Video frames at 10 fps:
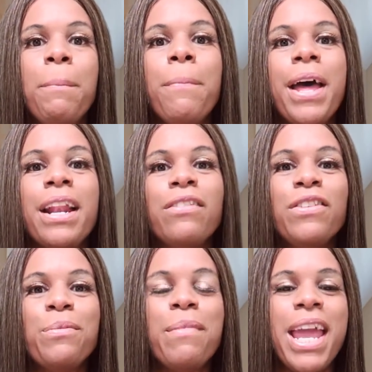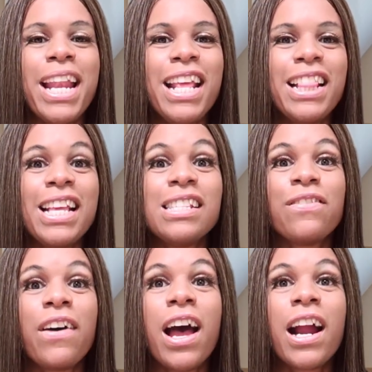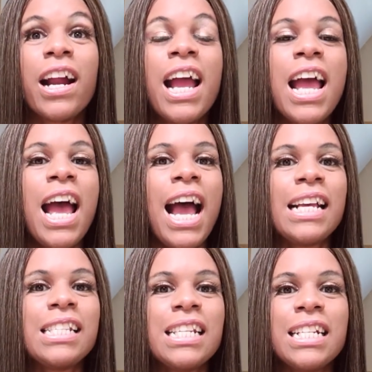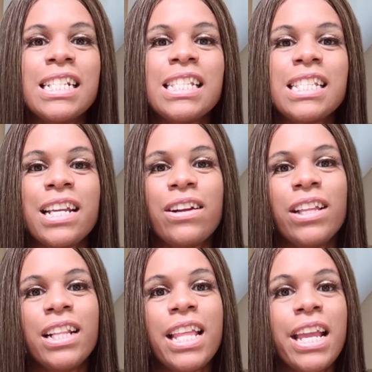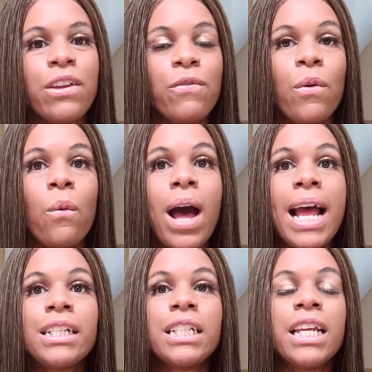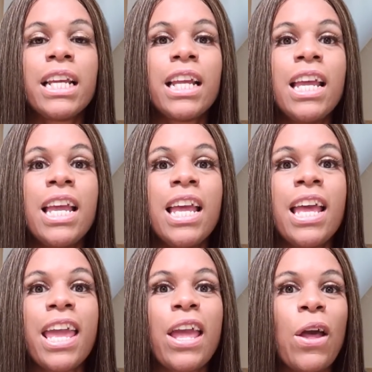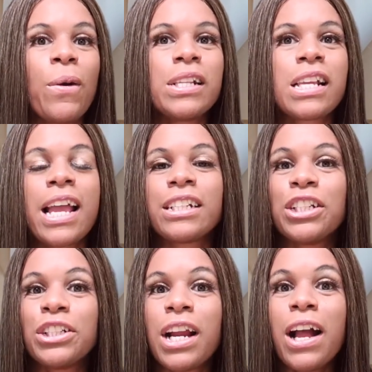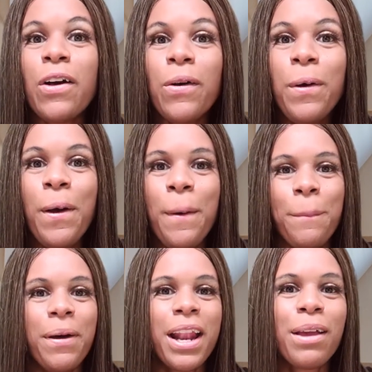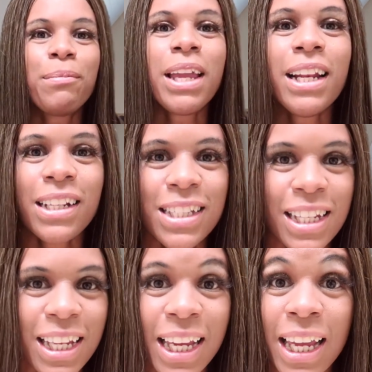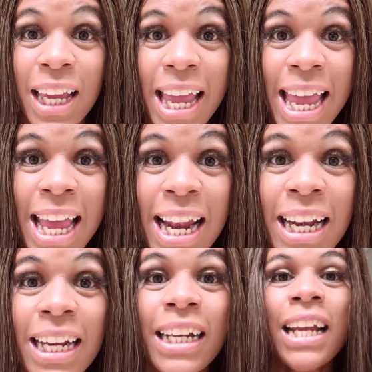But if you made it this far, I sincerely thank you for watching. It was a struggle, but I made it to the end